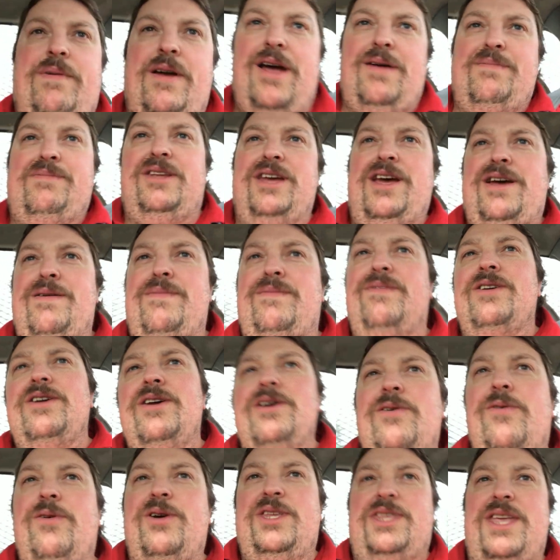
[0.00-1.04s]
that popped up
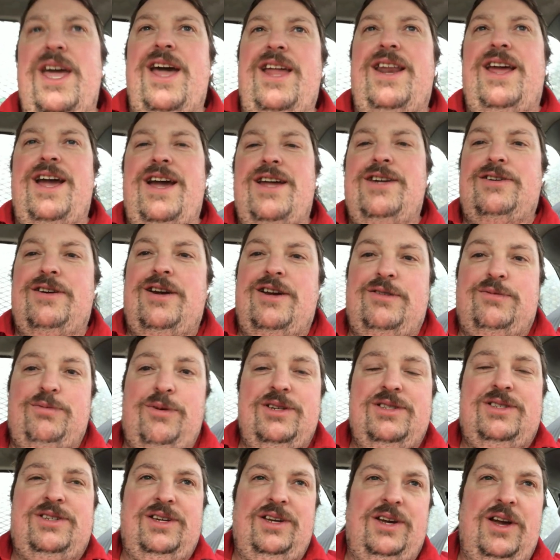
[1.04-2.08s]
with that address
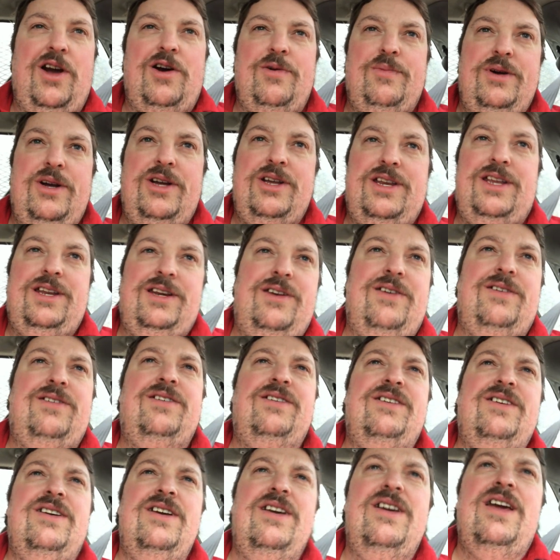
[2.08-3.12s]
was Tacoma, and he
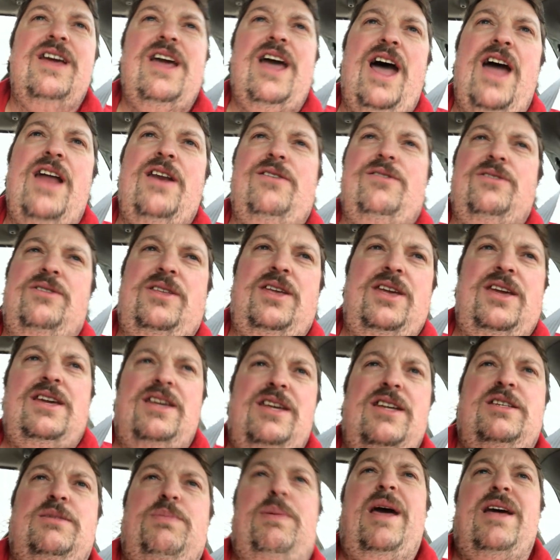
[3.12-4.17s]
didn't. I don't
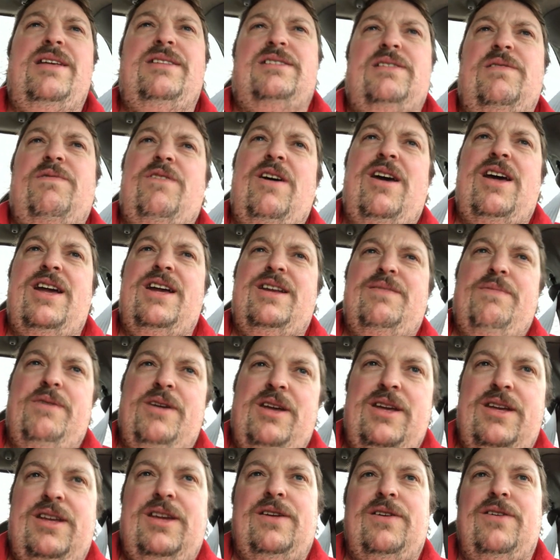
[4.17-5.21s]
think he specified,
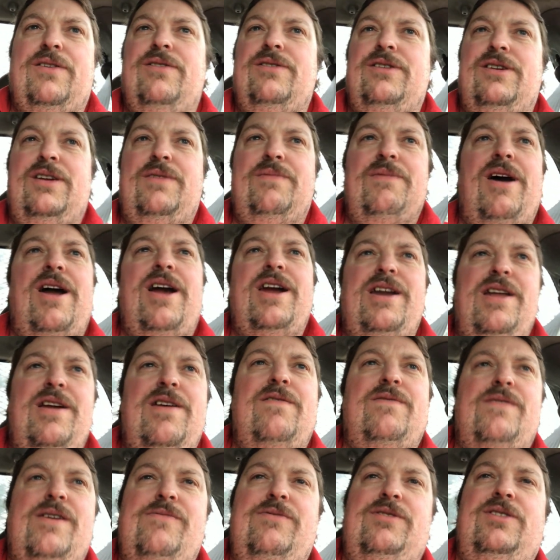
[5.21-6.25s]
but you know he might
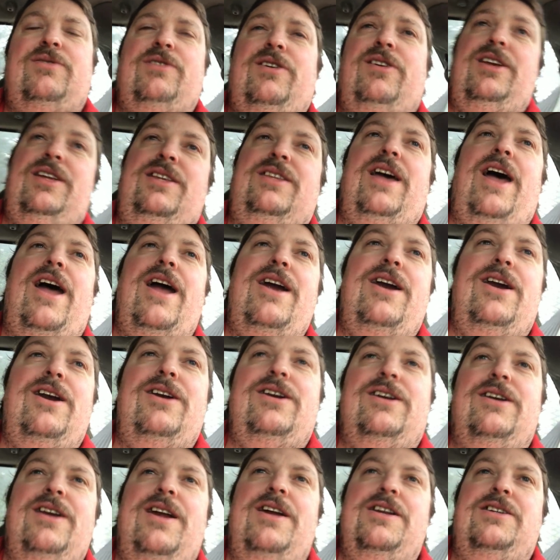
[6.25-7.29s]
have. I was really
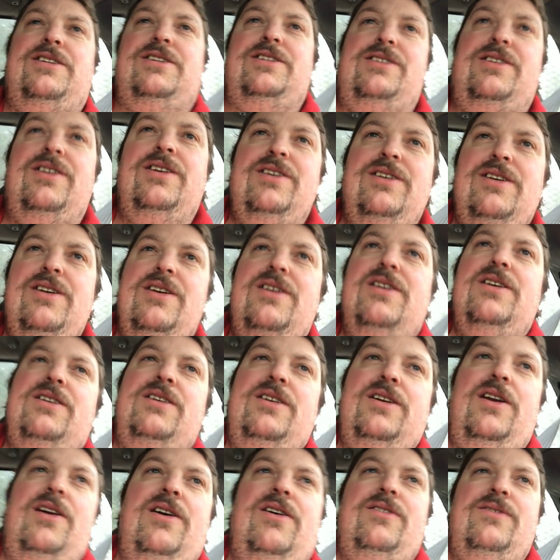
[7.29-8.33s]
tired, and I just
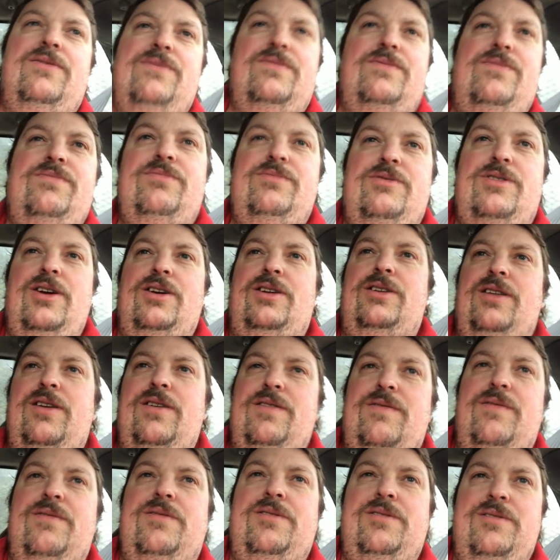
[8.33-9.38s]
you know took
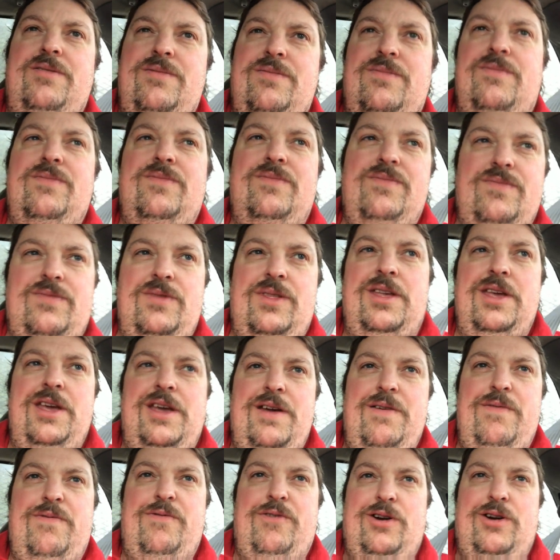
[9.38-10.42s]
the
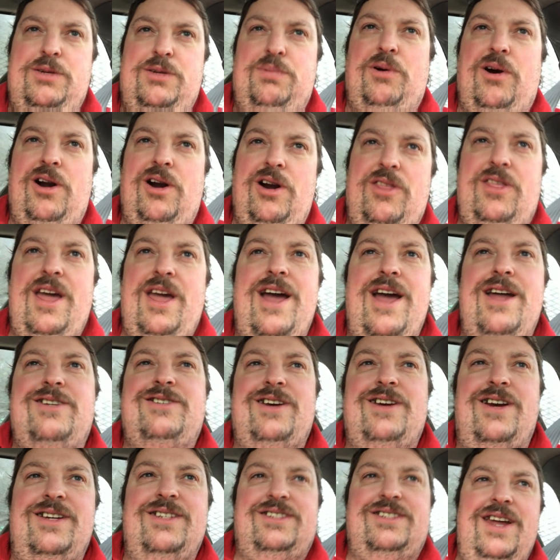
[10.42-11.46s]
the first part of the
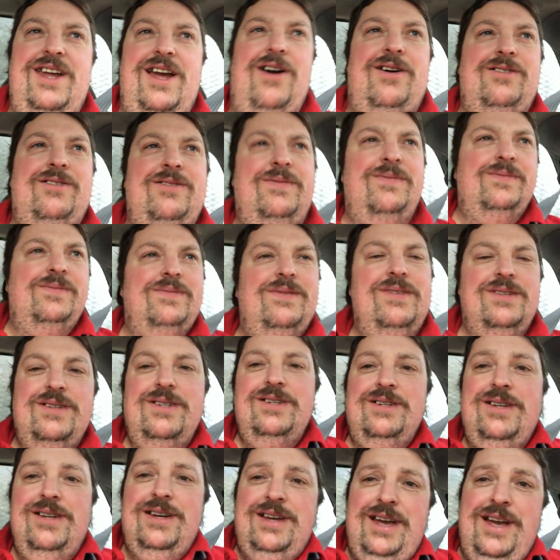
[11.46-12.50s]
address down,
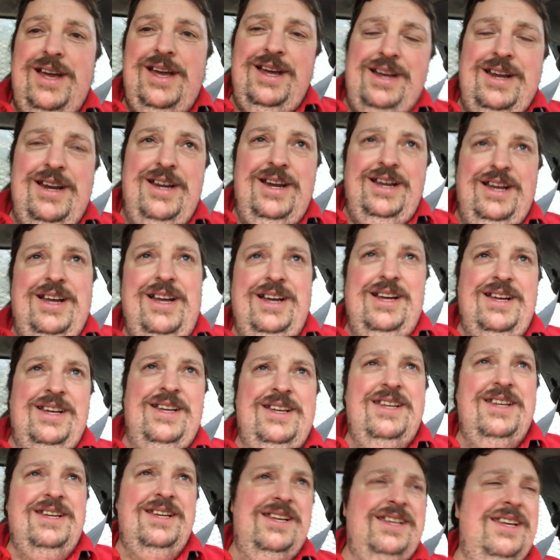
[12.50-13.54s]
and uh,
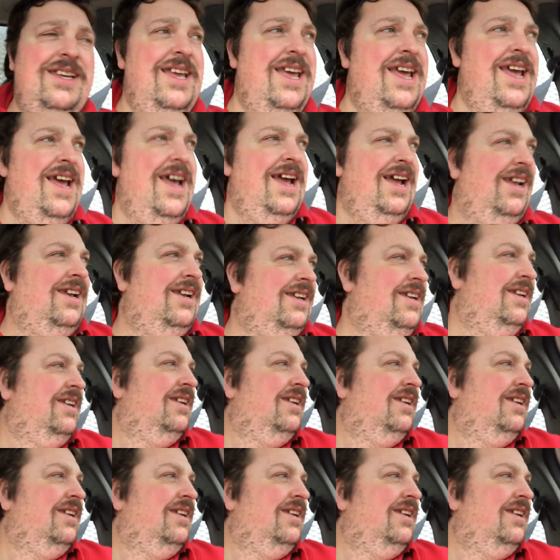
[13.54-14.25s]
yeah,